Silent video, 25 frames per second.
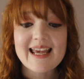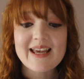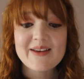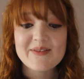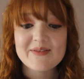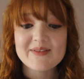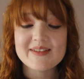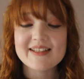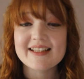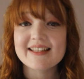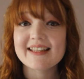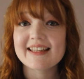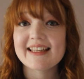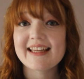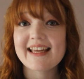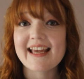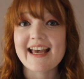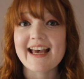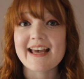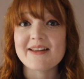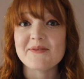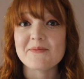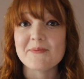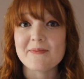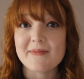definitely
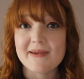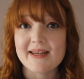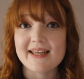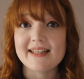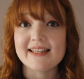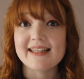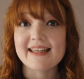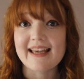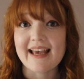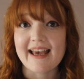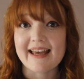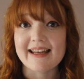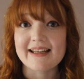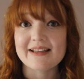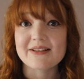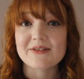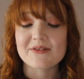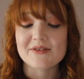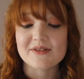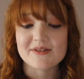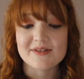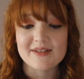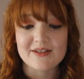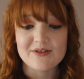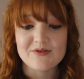had main
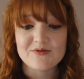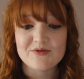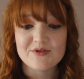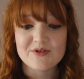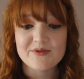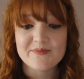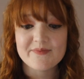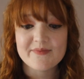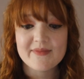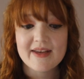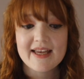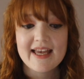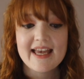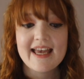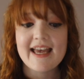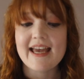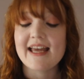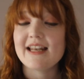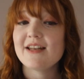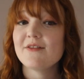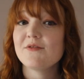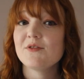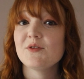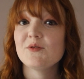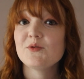character syndrome,
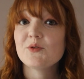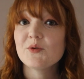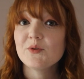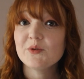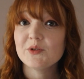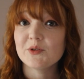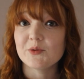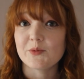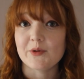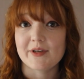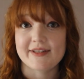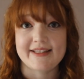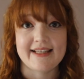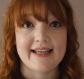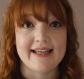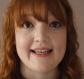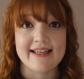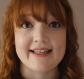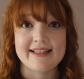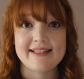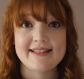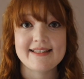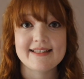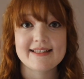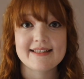and if you don't know what that
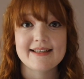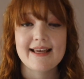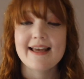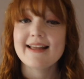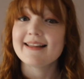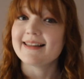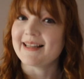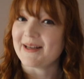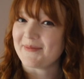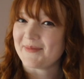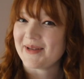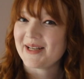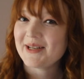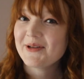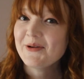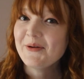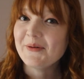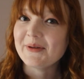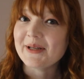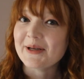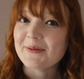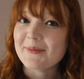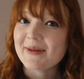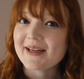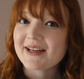is, let me
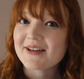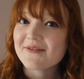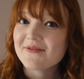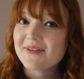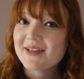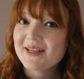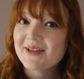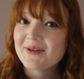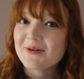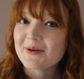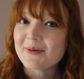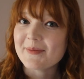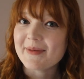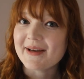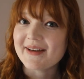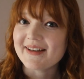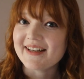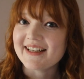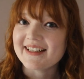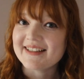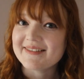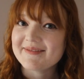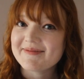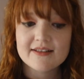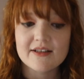know and I'll make a video about
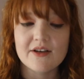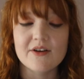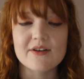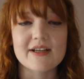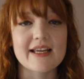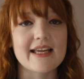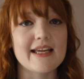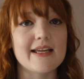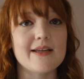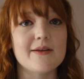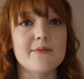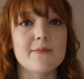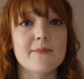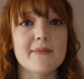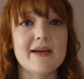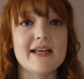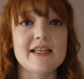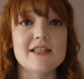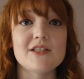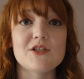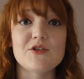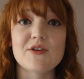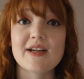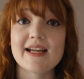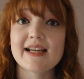it. Okay,
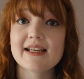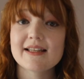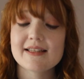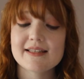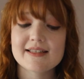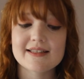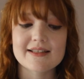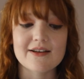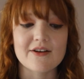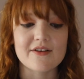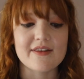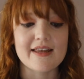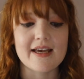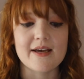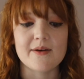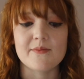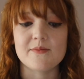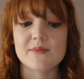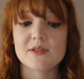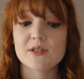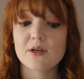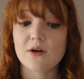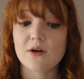my strengths are that I'm